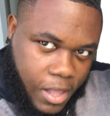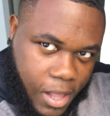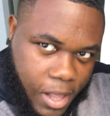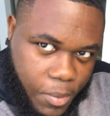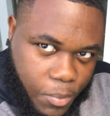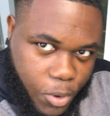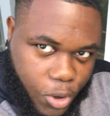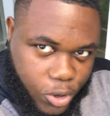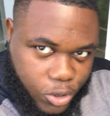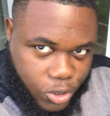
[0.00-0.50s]

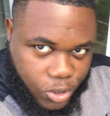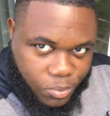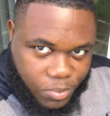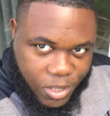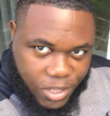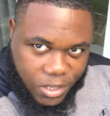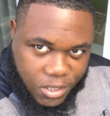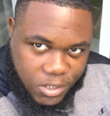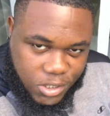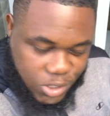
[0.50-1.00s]
I'm going to
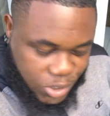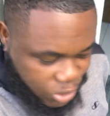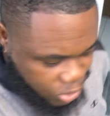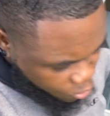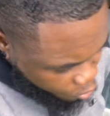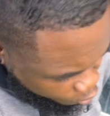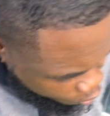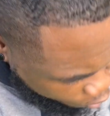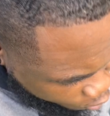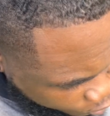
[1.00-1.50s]
be
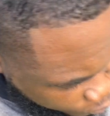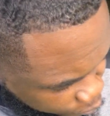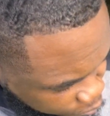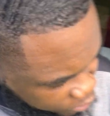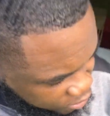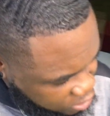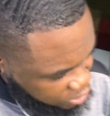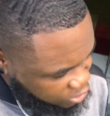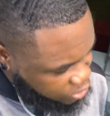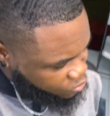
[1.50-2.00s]

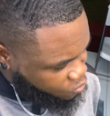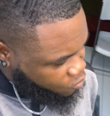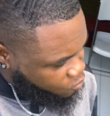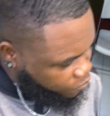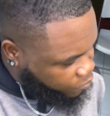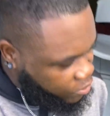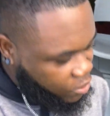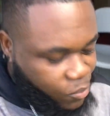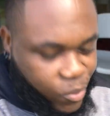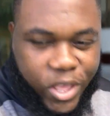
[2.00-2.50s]

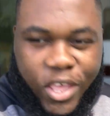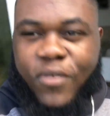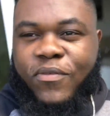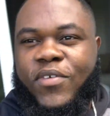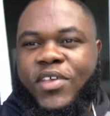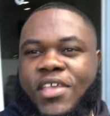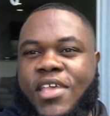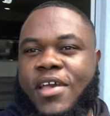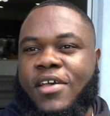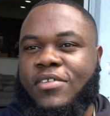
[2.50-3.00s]
super
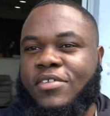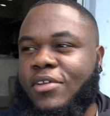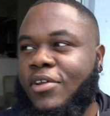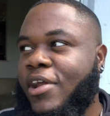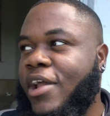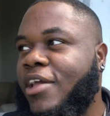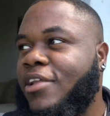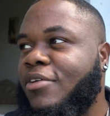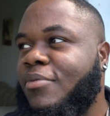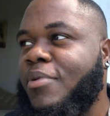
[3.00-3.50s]
wavy. Yeah, so
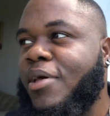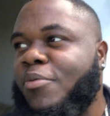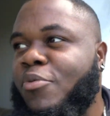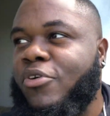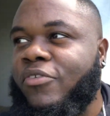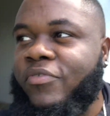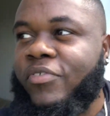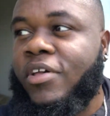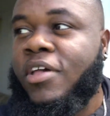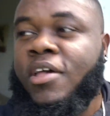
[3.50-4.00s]
right now
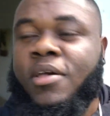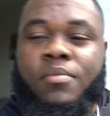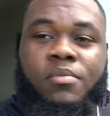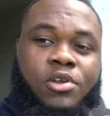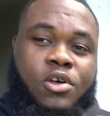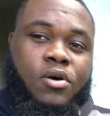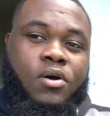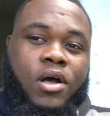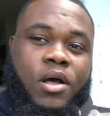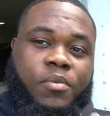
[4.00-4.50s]
I
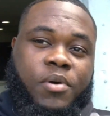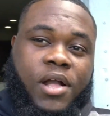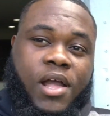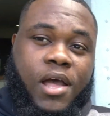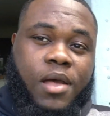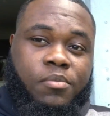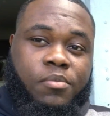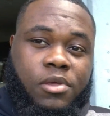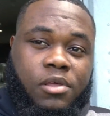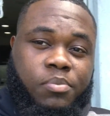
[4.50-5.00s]
don't want my
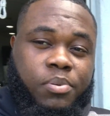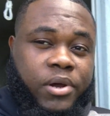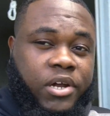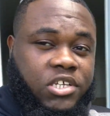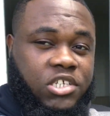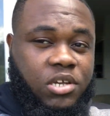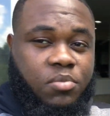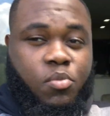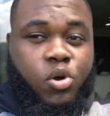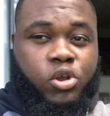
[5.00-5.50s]
caramel porridge
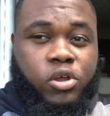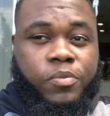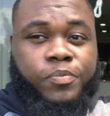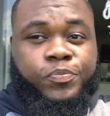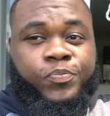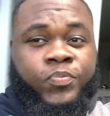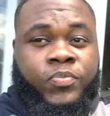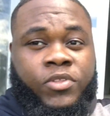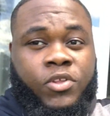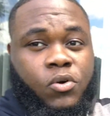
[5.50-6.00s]
up
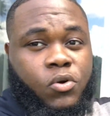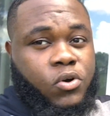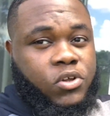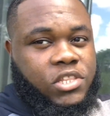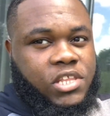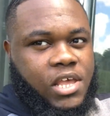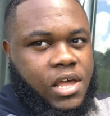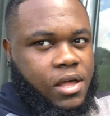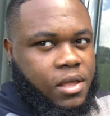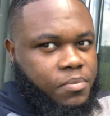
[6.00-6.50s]
out
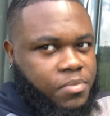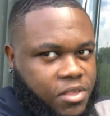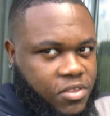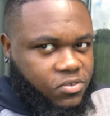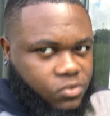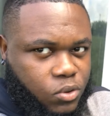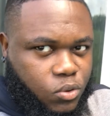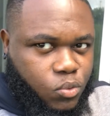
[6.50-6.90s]
here best with